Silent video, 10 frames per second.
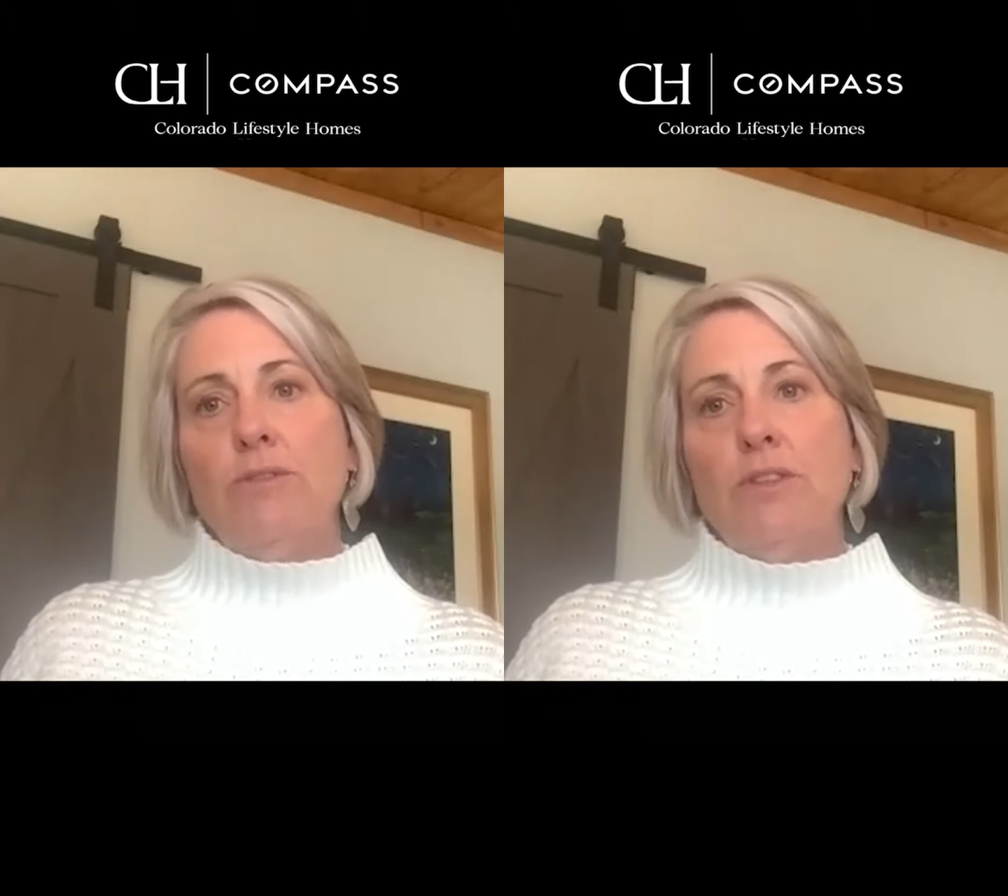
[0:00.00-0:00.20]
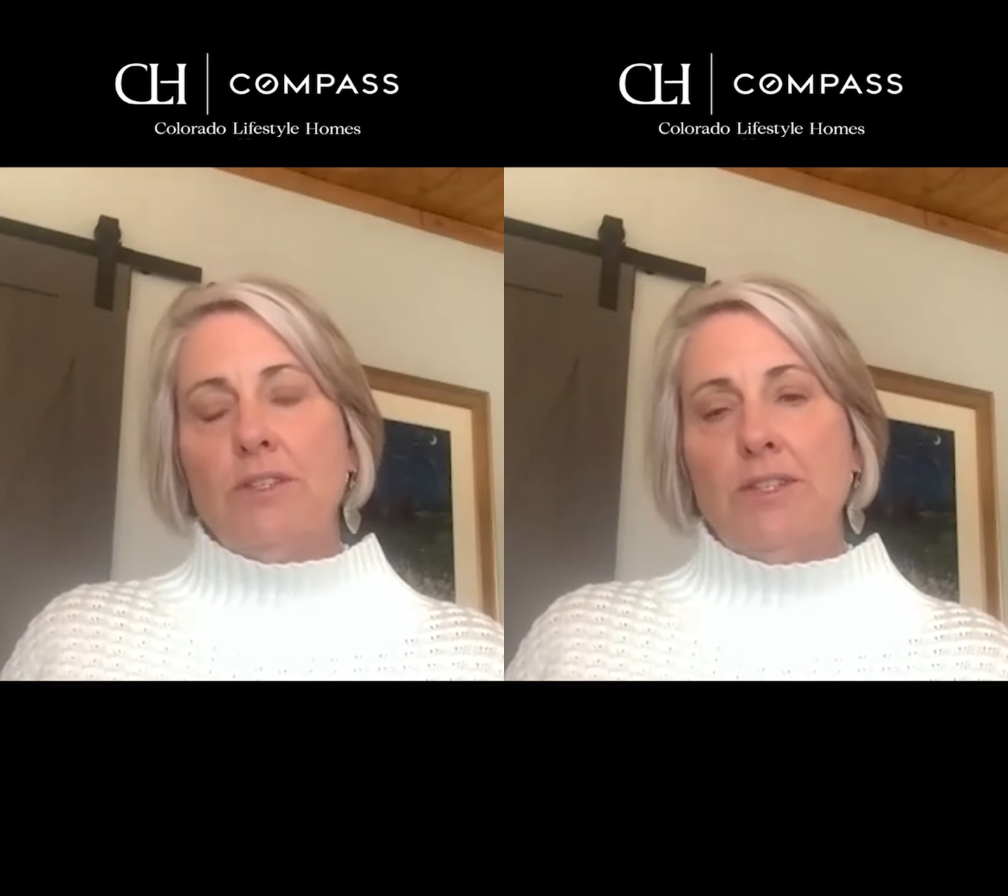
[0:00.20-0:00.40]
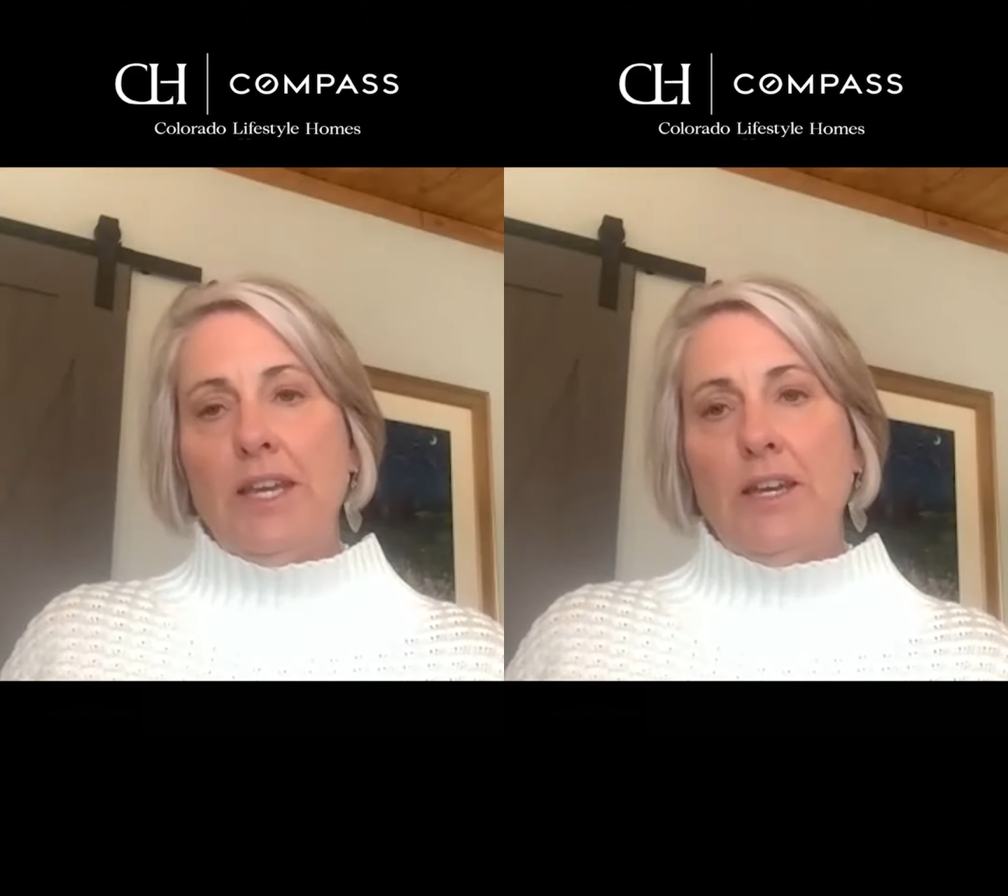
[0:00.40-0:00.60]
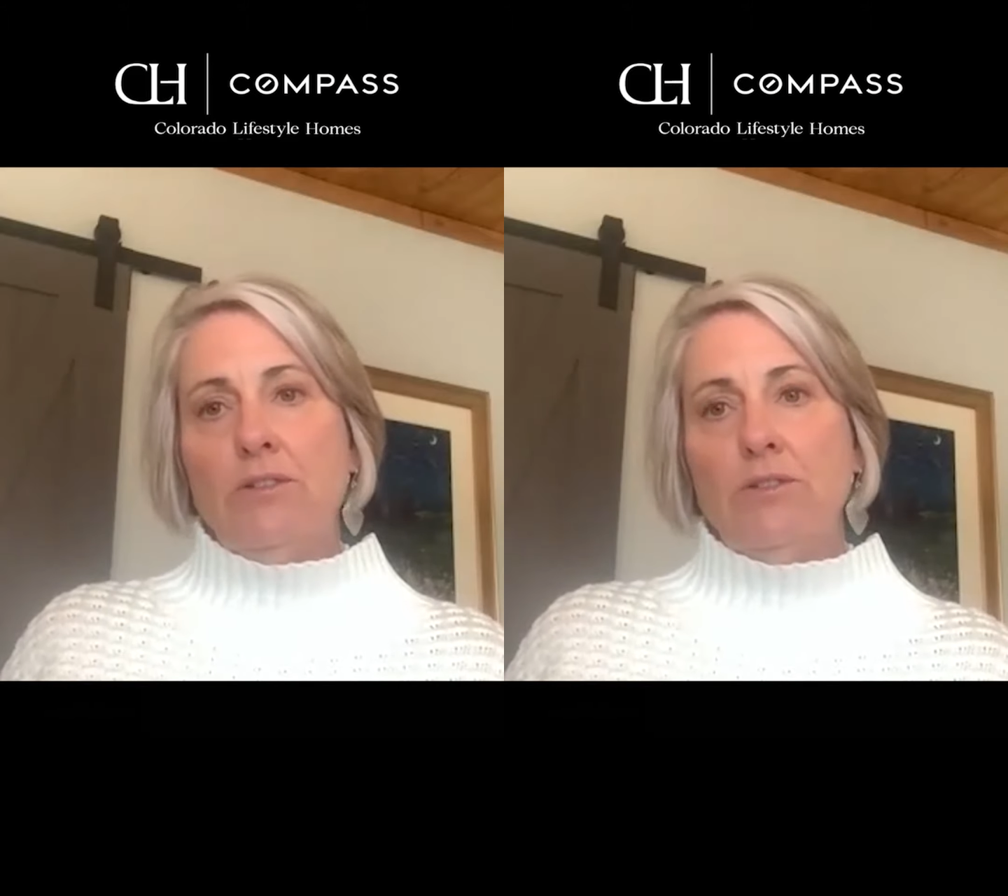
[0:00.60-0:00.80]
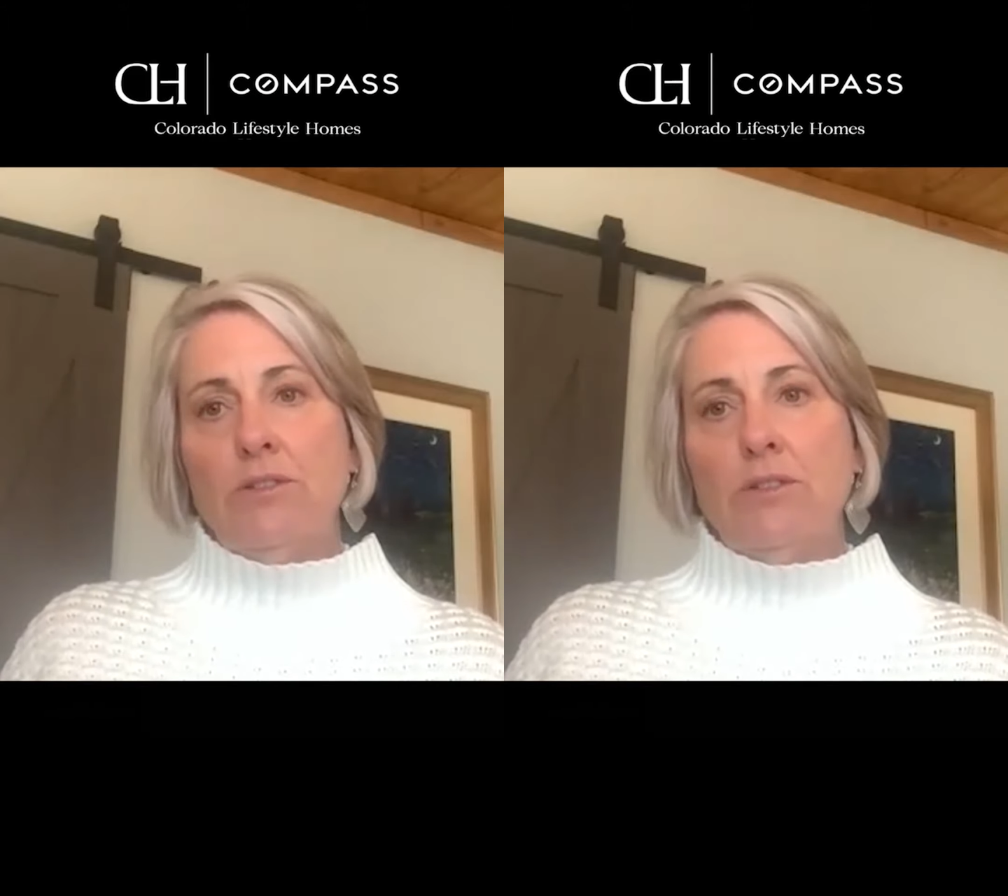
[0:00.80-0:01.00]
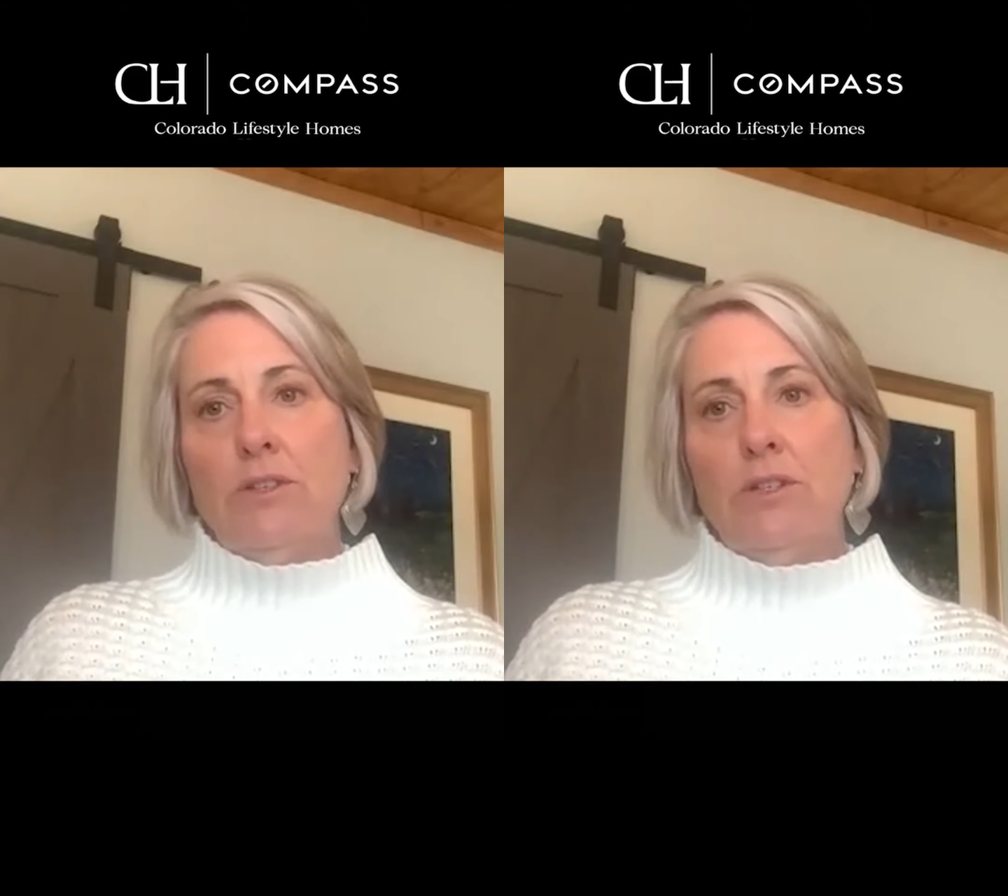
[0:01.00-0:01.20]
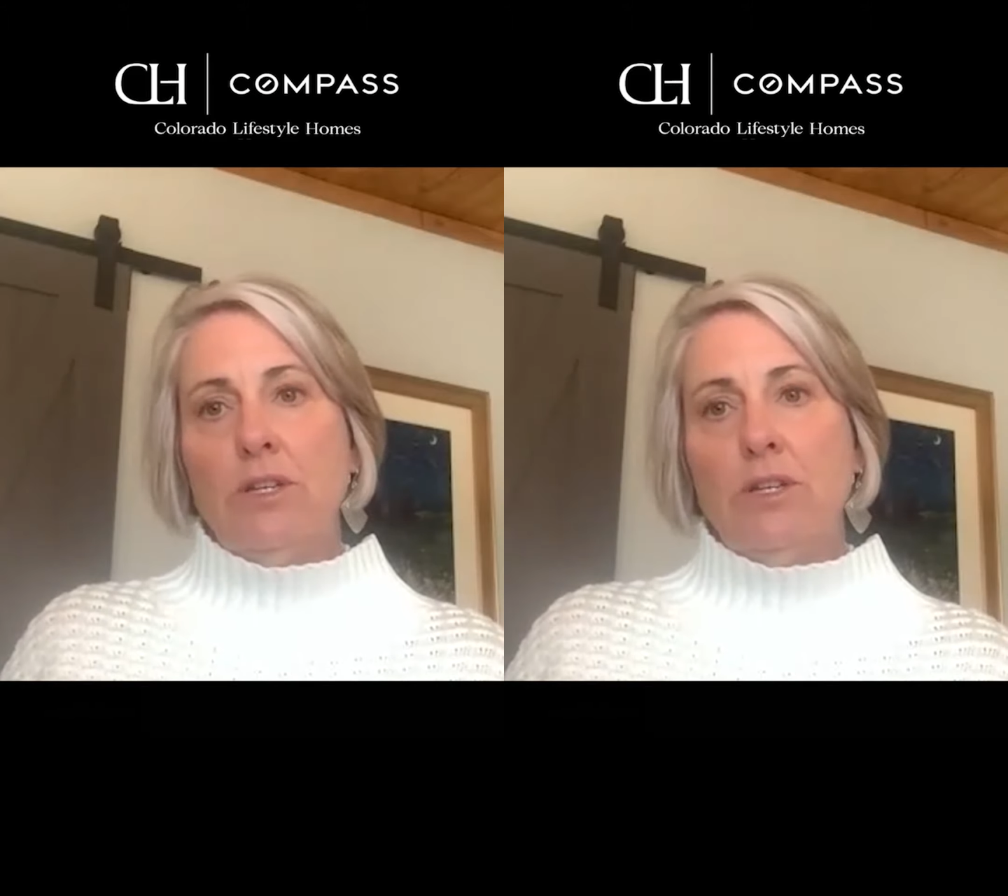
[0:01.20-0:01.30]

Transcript: of the sales.